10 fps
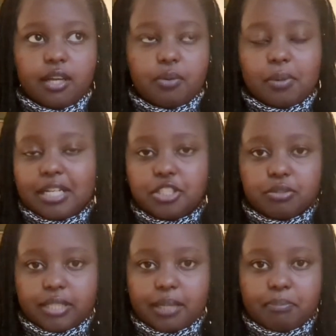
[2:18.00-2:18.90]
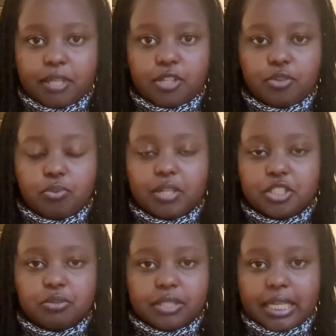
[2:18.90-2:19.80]
Why should they pick you? Why
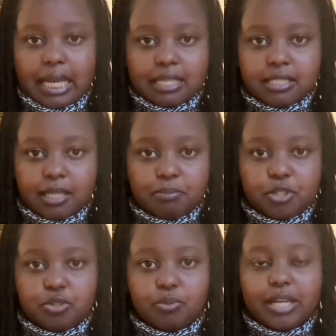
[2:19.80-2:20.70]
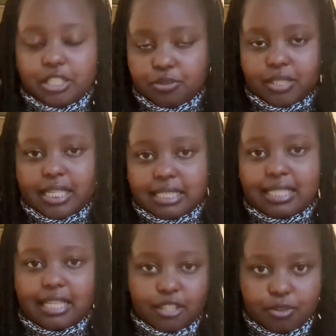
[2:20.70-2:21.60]
should they accept you? Why should they
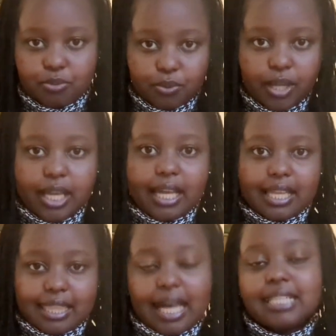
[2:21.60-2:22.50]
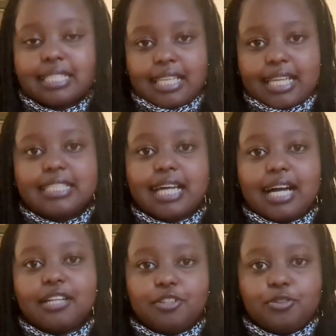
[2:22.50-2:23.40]
send you that letter?
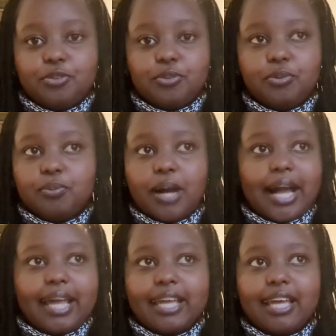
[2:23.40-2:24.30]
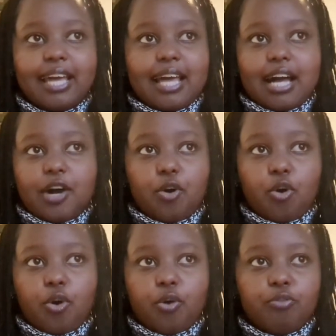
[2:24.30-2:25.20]
Why,
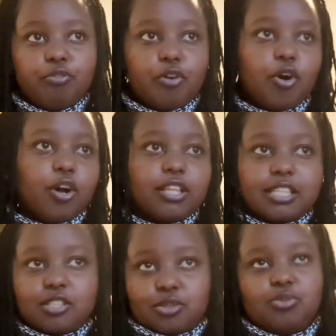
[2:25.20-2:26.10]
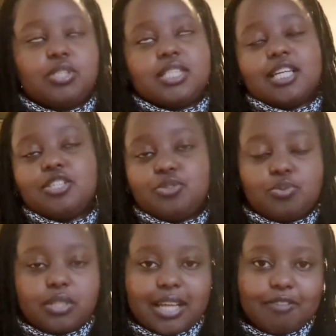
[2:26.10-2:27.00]
of all the schools that you
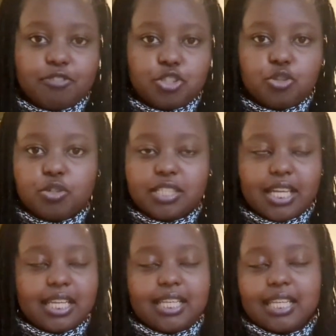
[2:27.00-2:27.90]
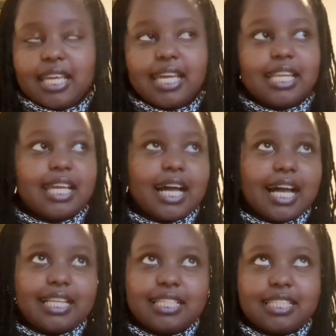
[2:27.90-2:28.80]
would have chosen in any
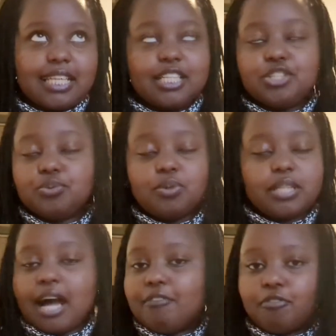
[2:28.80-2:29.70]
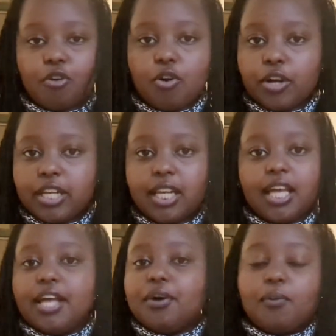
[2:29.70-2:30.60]
country that you would have gone,
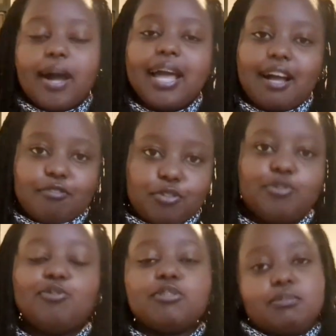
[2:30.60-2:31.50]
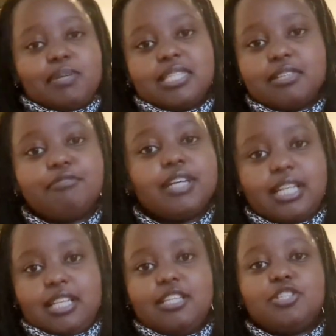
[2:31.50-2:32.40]
why have you
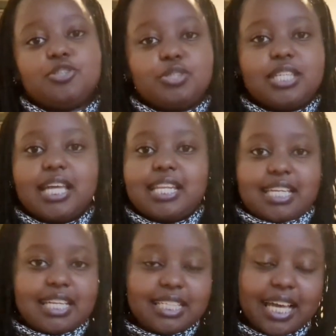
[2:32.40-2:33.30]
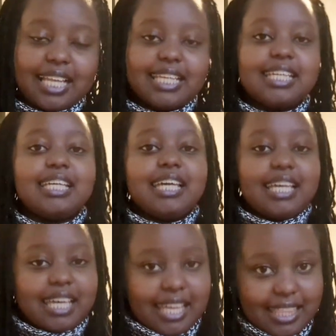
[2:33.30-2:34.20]
specifically chosen Italy
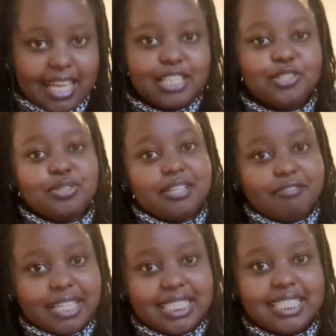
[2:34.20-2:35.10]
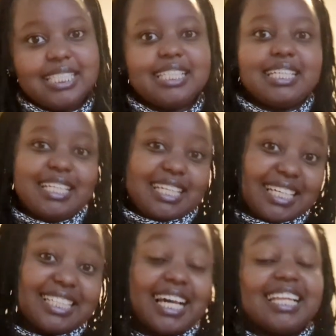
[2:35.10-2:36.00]
and that university in
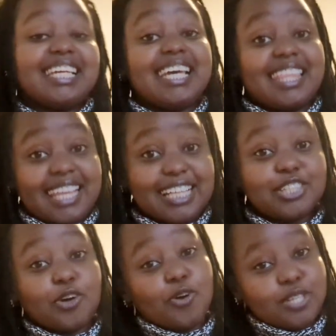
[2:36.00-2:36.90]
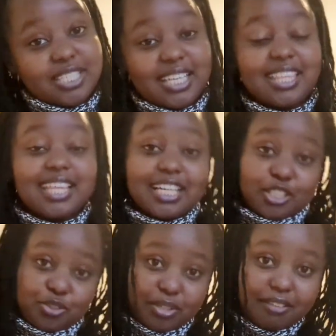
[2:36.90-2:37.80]
Italy and that course in
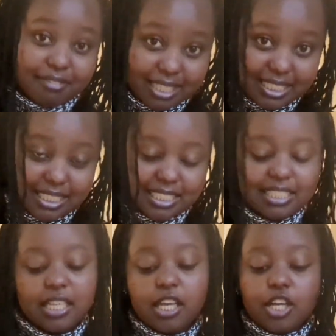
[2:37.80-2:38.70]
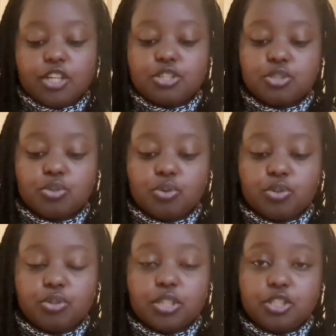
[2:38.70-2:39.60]
that university? So
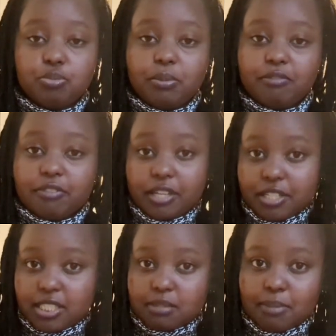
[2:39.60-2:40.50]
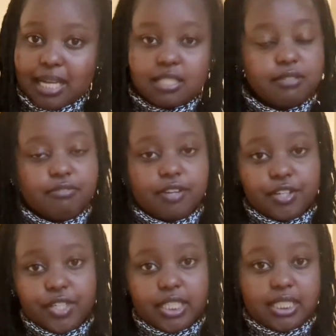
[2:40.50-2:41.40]
you need to be very smart,
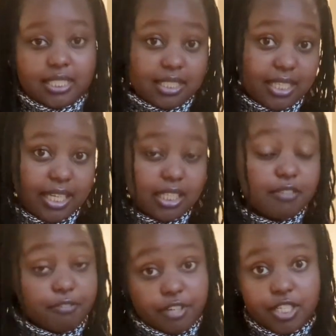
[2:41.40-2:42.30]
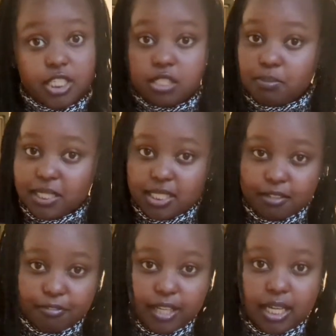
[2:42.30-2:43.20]
very detailed, very
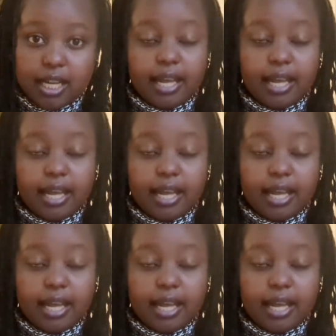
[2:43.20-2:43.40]
specific,